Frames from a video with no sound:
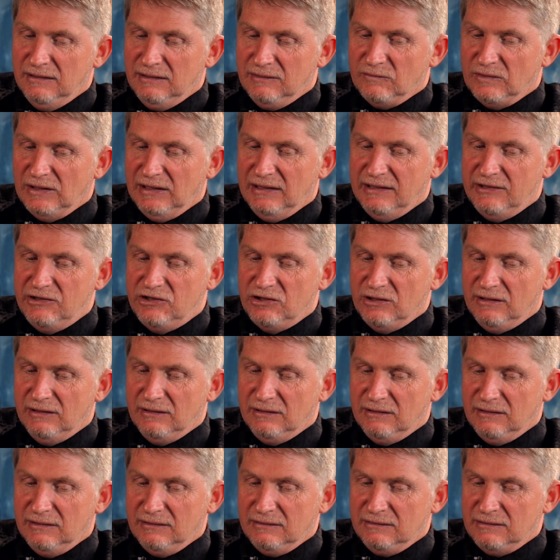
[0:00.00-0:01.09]

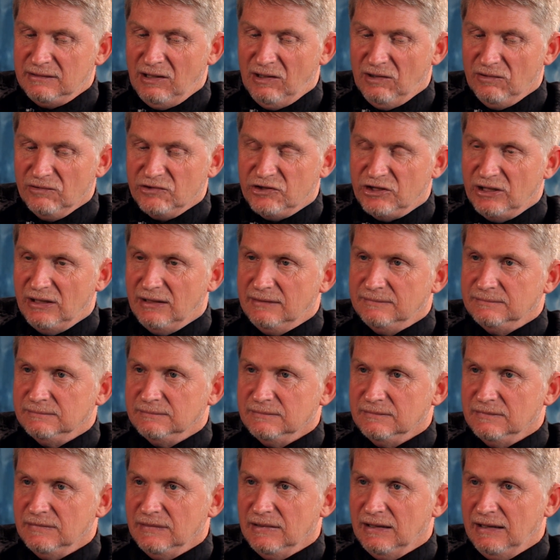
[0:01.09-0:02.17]
religion, culture
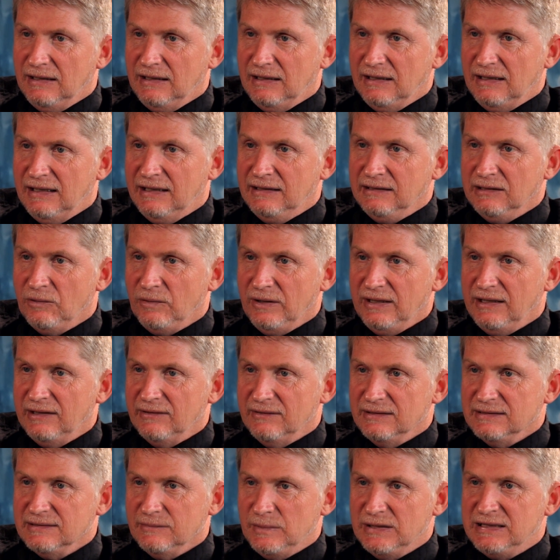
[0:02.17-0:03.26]
and queer
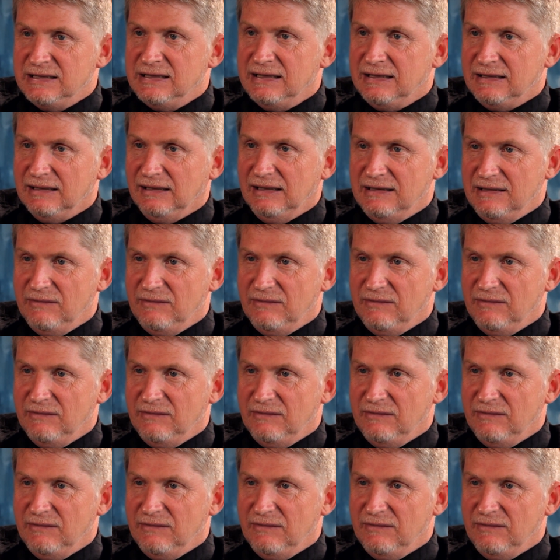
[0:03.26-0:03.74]
is a particularly